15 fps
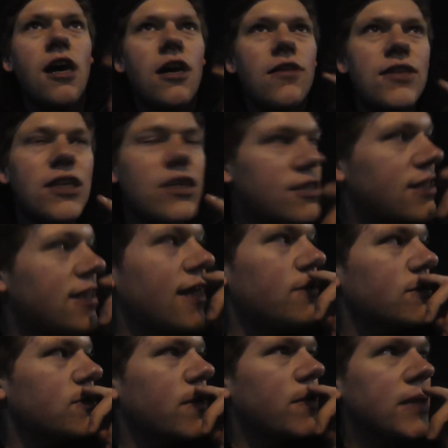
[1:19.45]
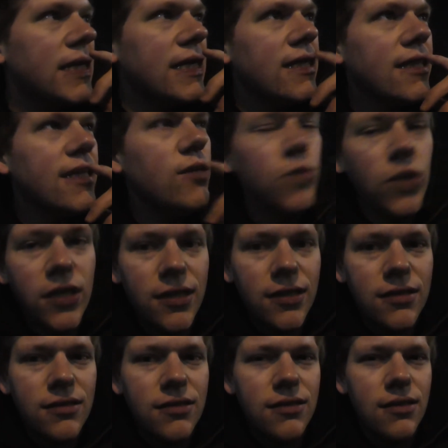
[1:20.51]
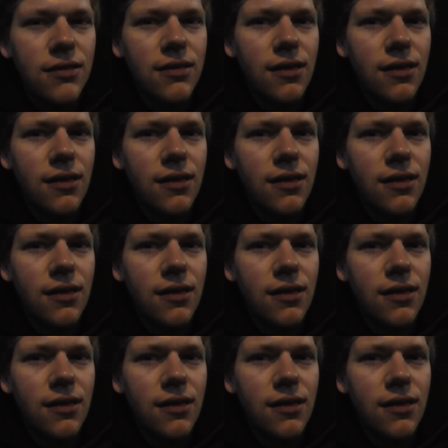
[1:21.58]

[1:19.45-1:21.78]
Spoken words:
I realised that was probably the worst